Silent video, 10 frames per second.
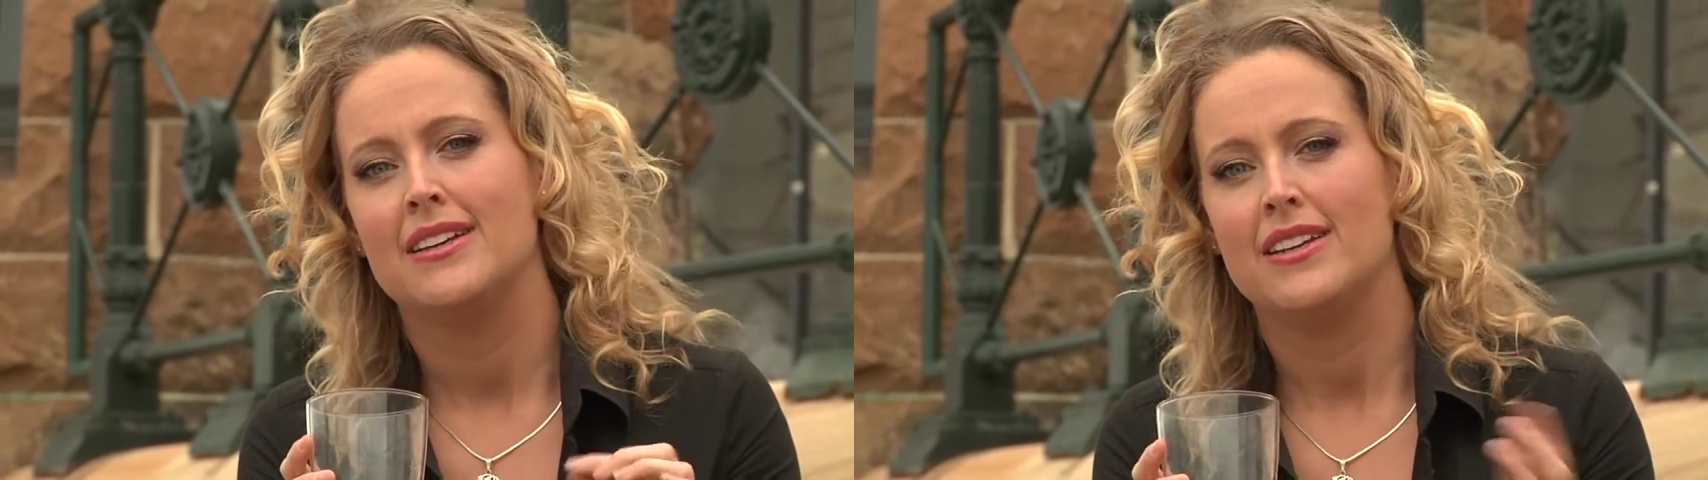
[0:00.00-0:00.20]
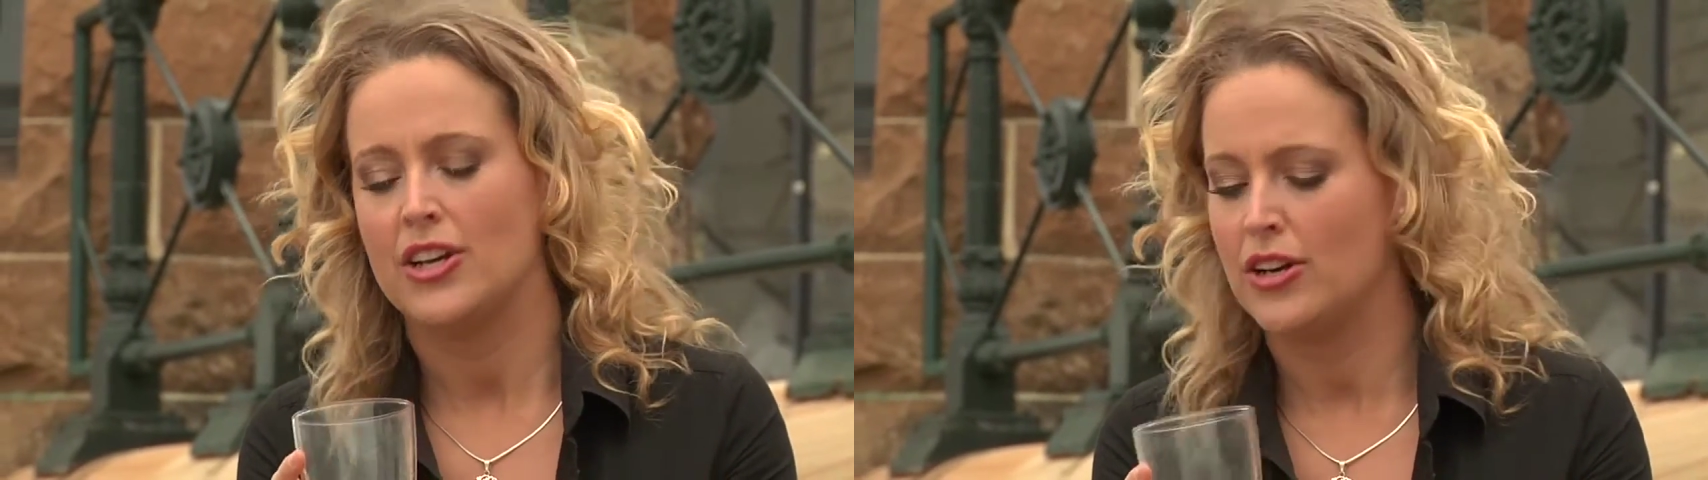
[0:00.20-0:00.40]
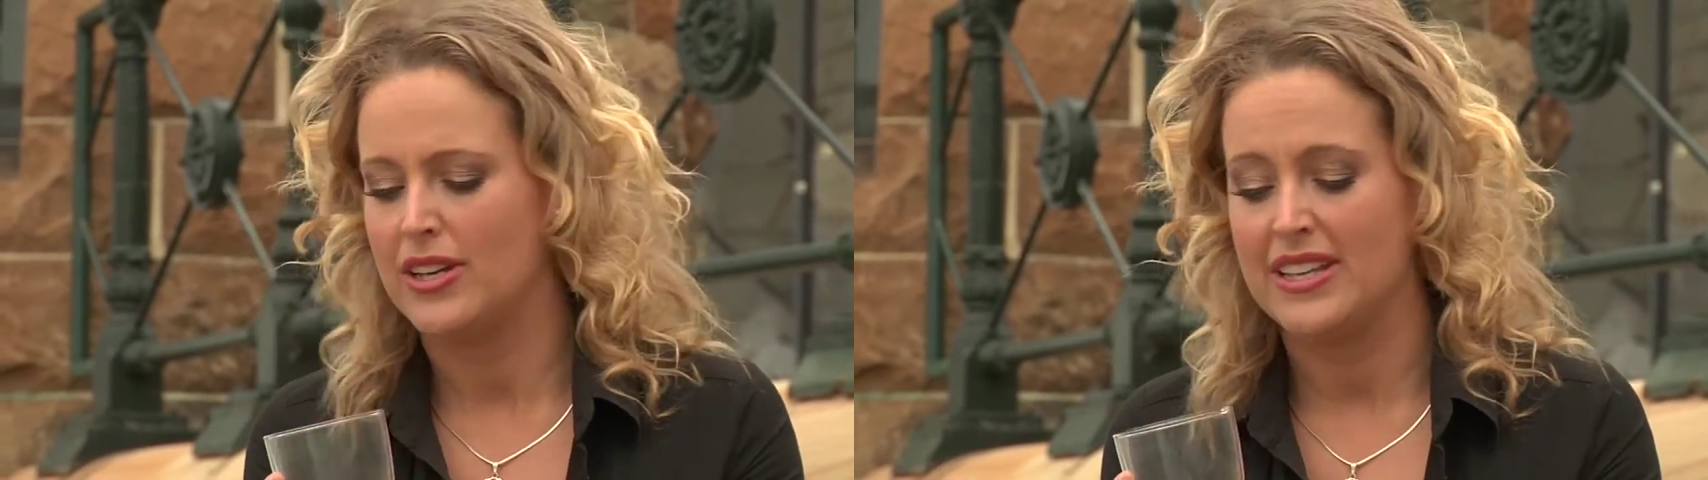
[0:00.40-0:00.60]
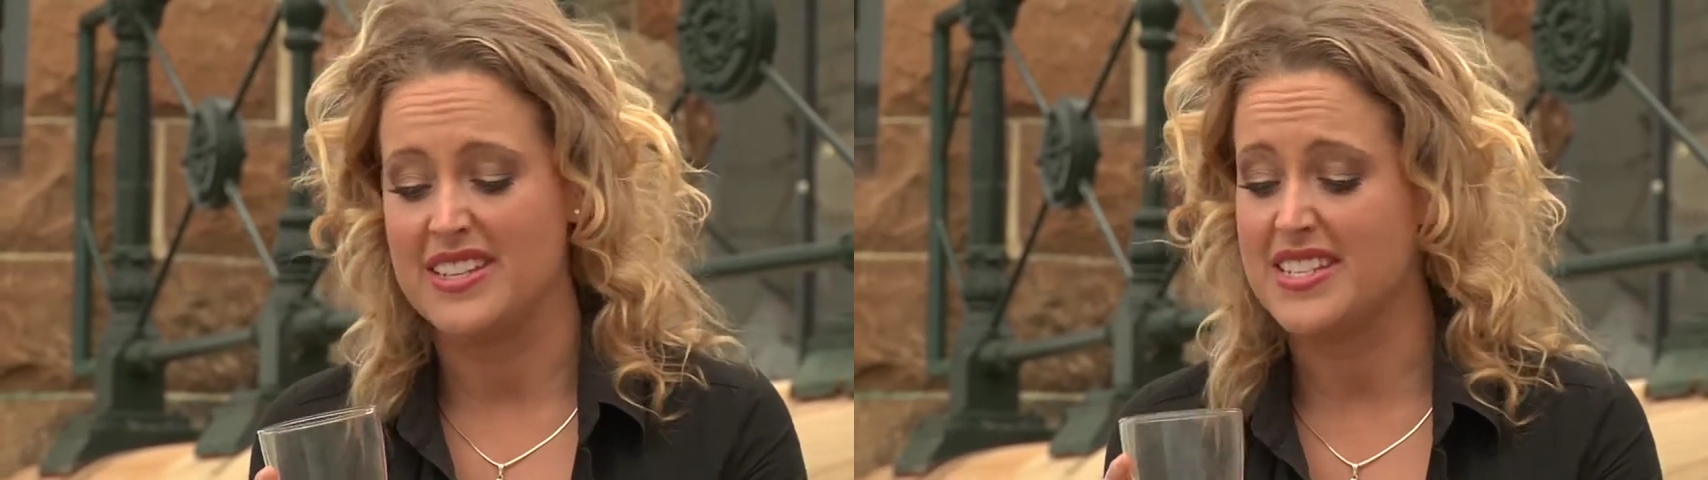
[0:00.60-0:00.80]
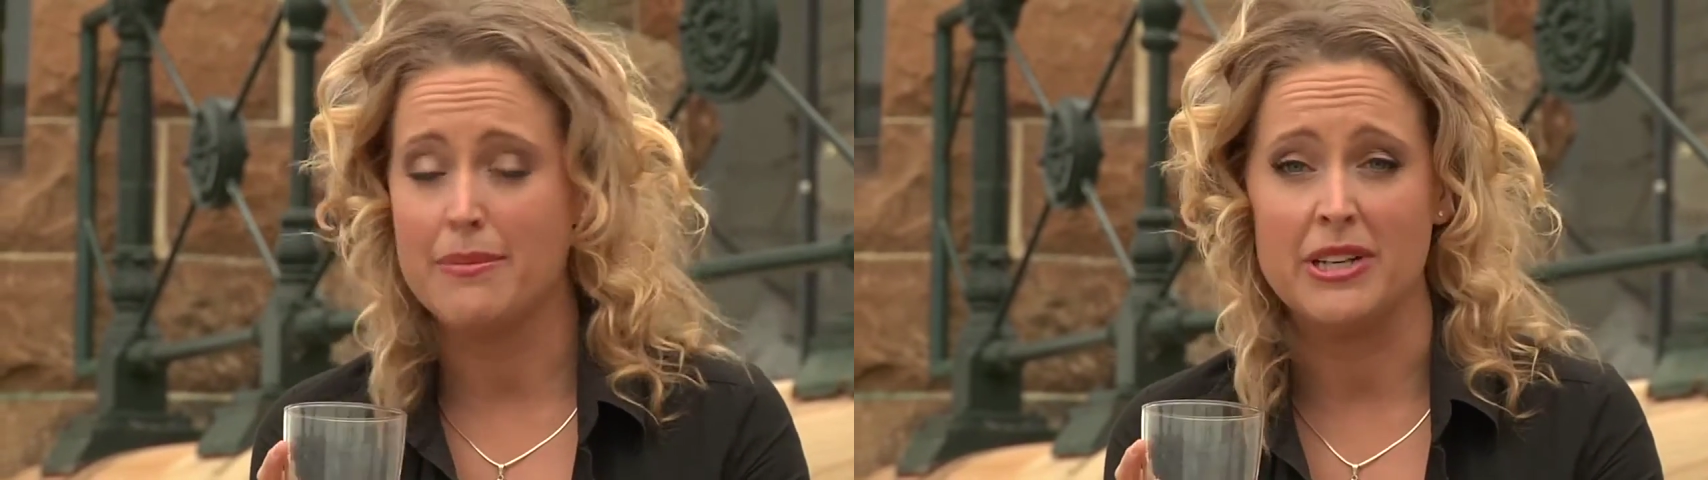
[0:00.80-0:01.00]
in
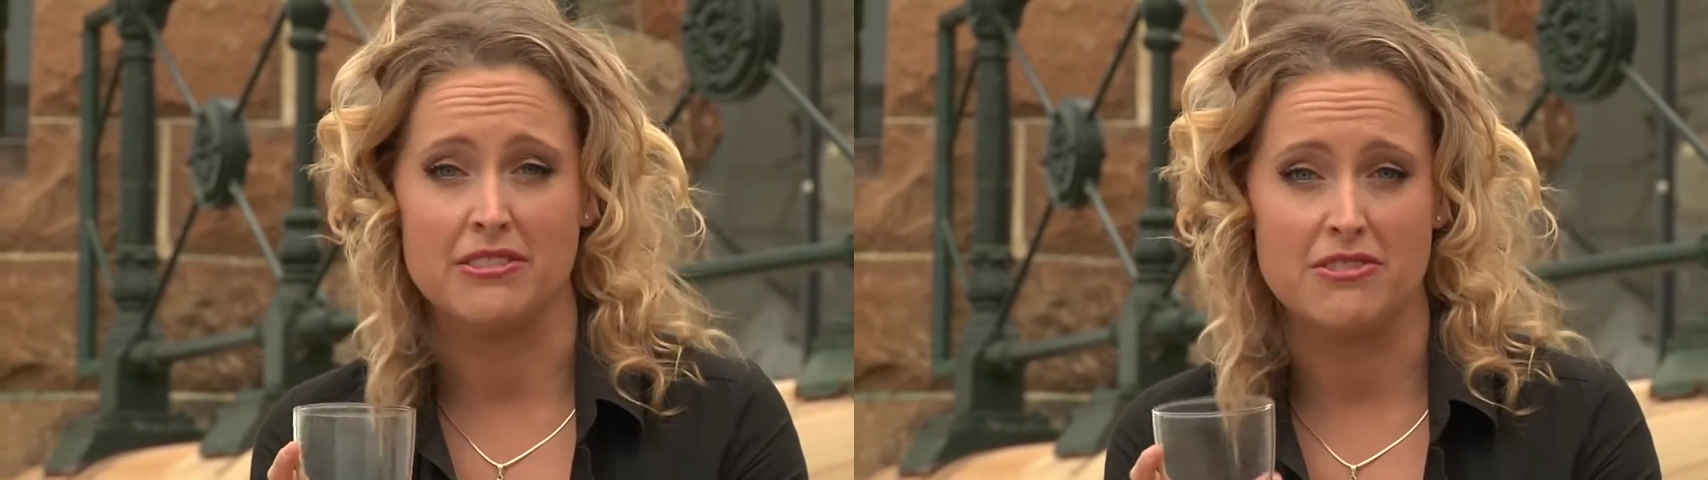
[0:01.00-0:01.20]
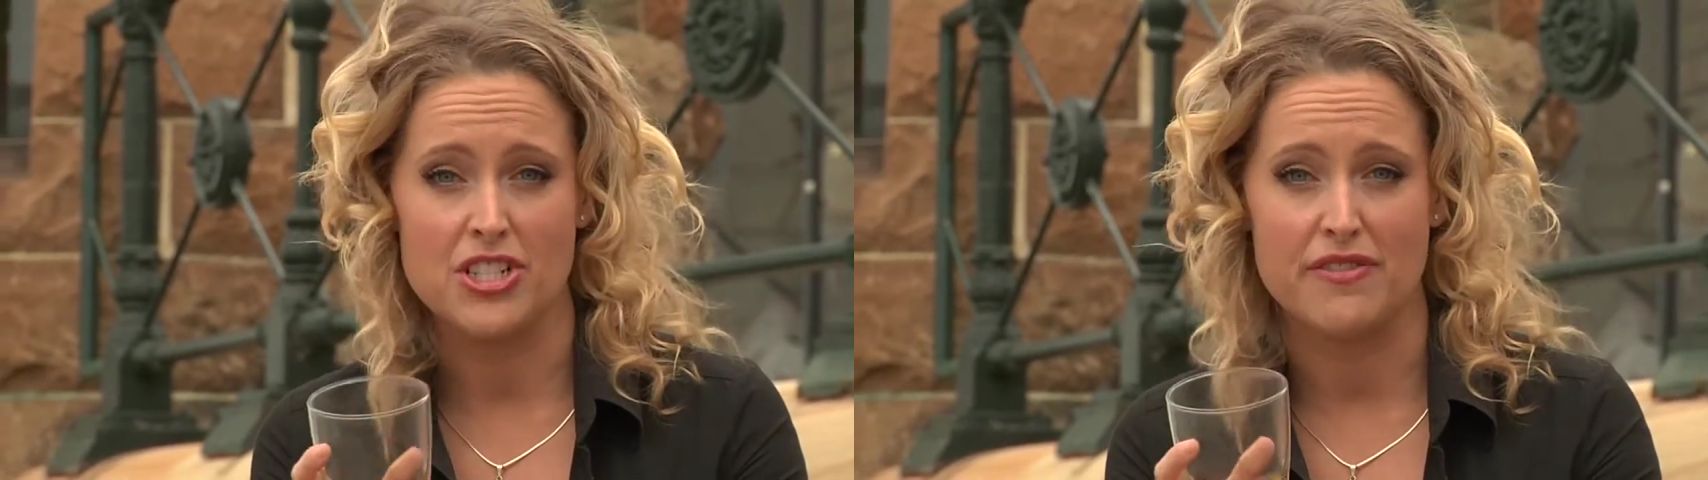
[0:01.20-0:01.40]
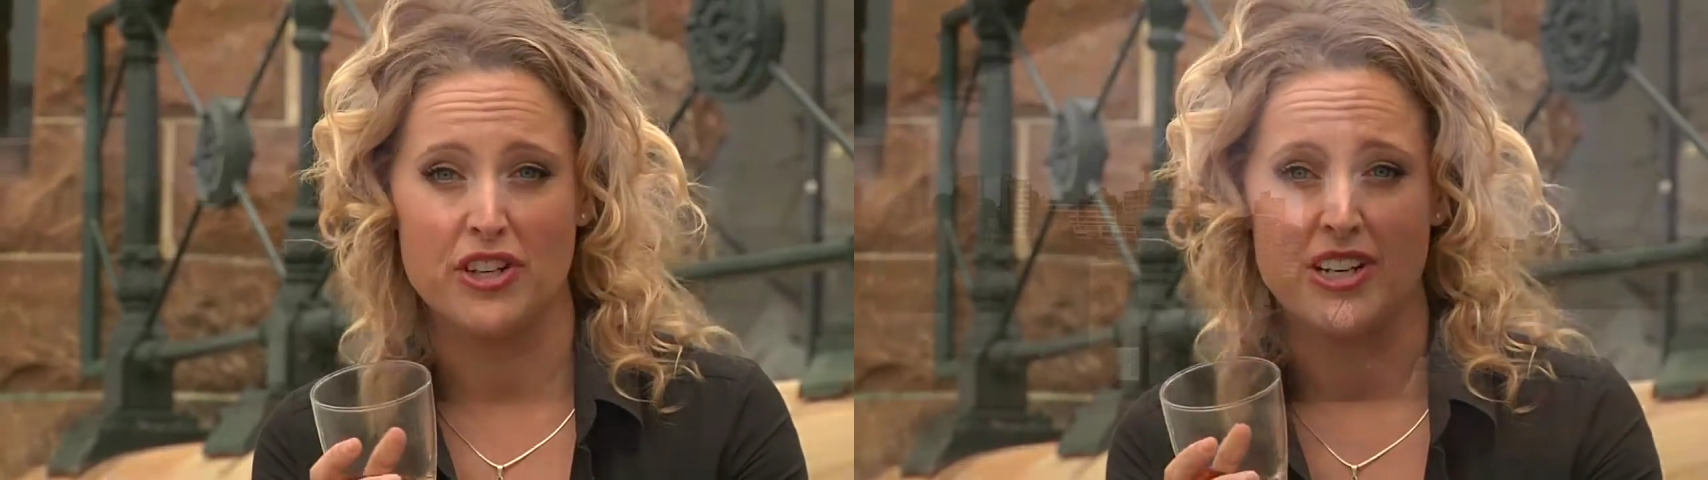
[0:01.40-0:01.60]
the summer, just for a